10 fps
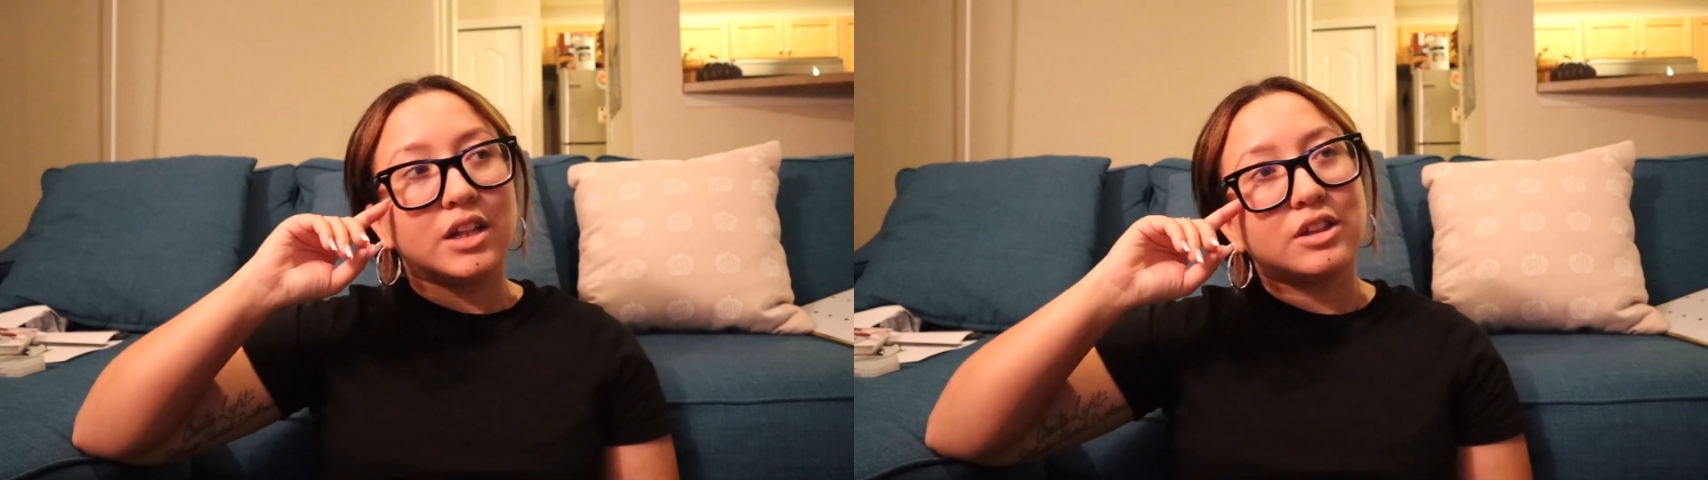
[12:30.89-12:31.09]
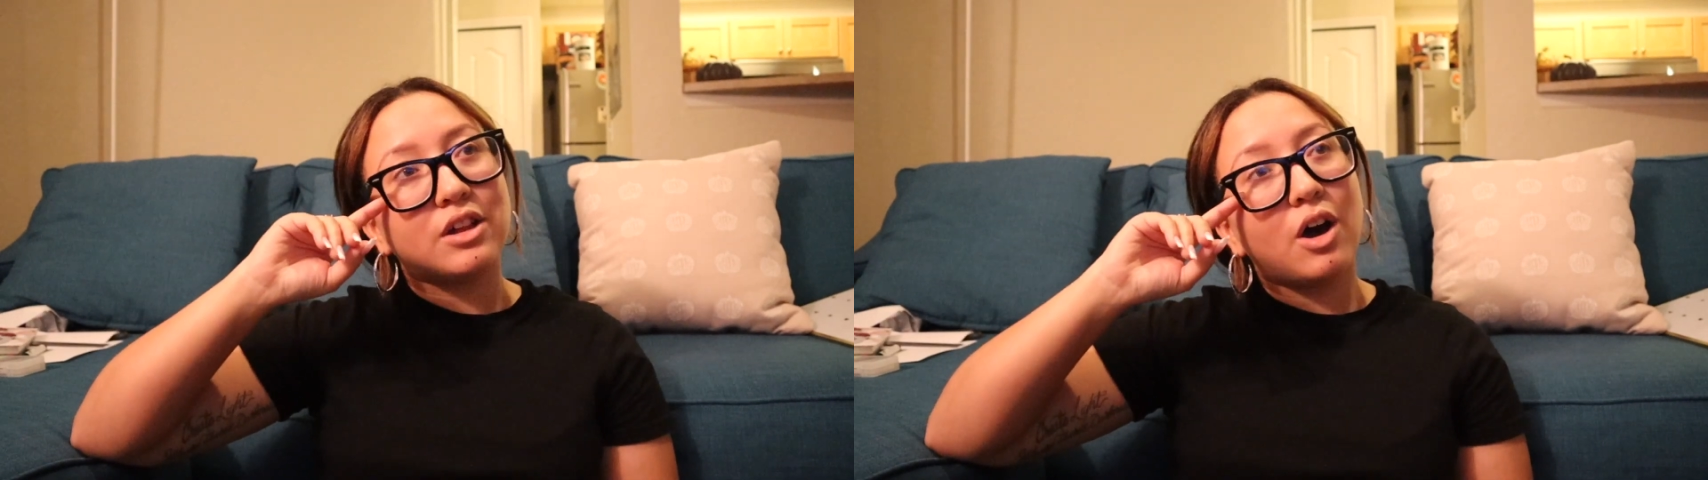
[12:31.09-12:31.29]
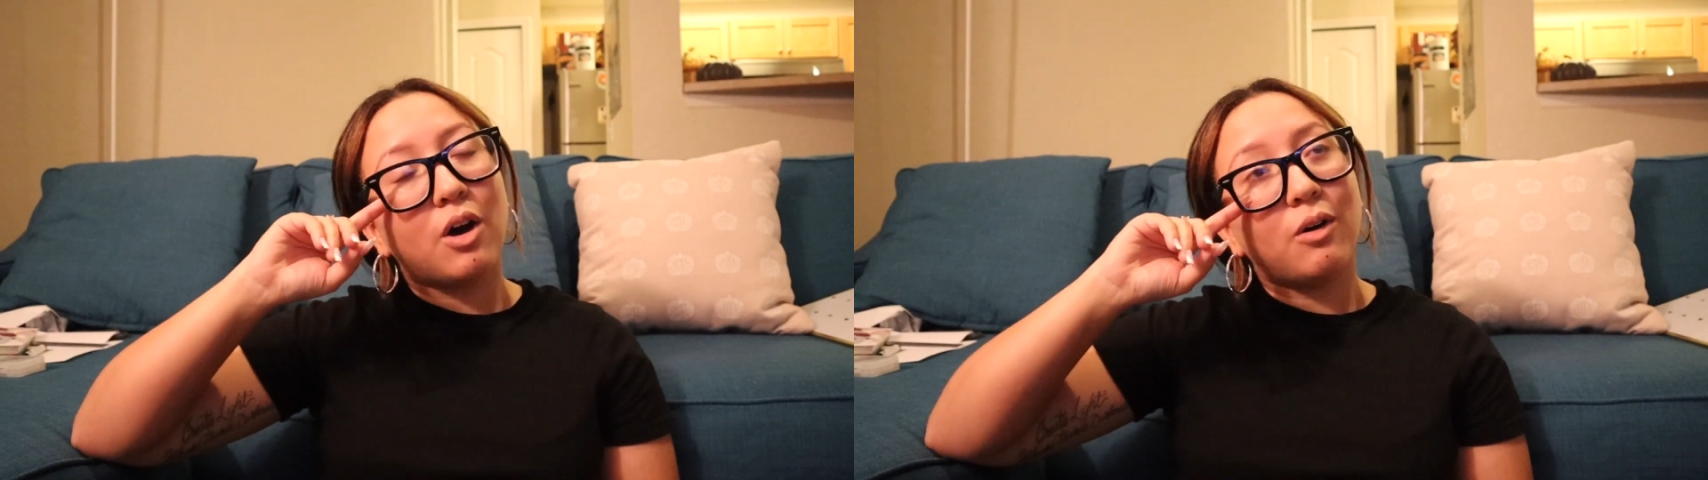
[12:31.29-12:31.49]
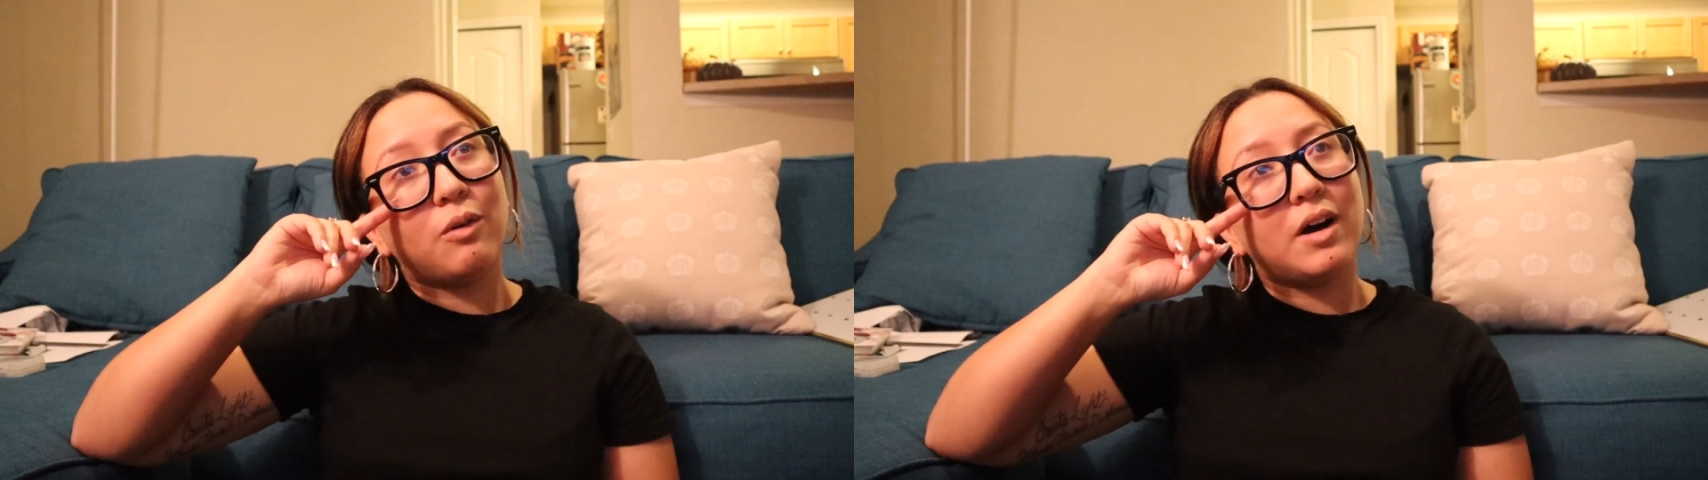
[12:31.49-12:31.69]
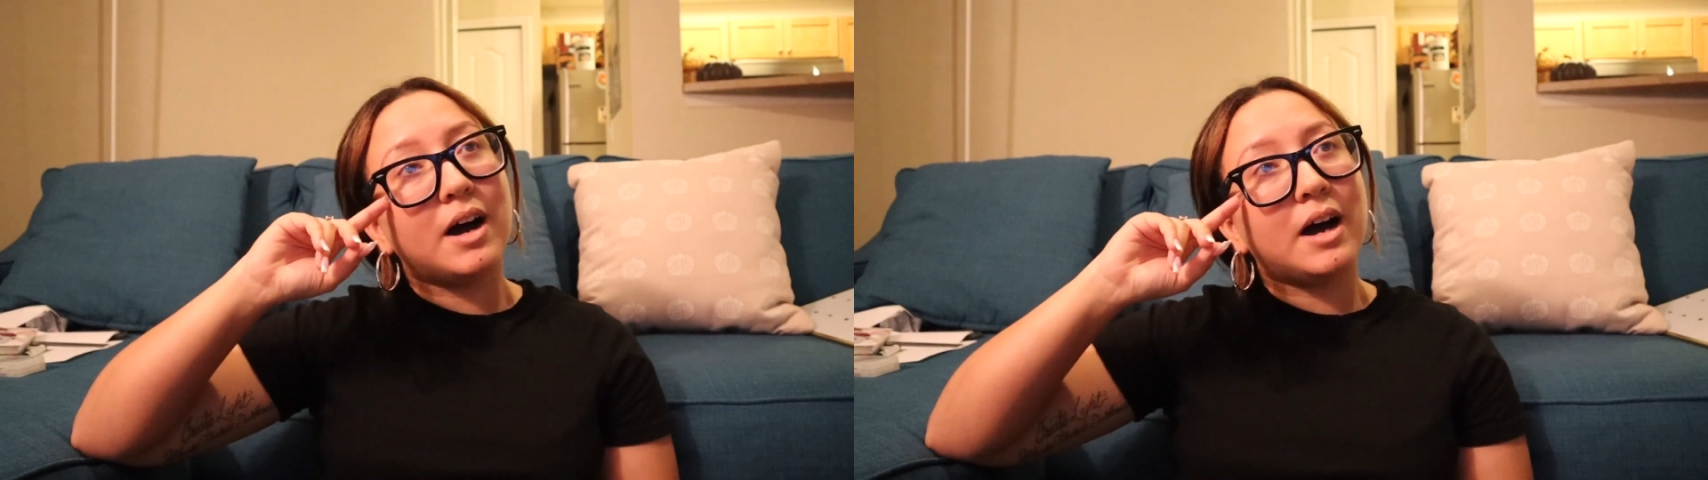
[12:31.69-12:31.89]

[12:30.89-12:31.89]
So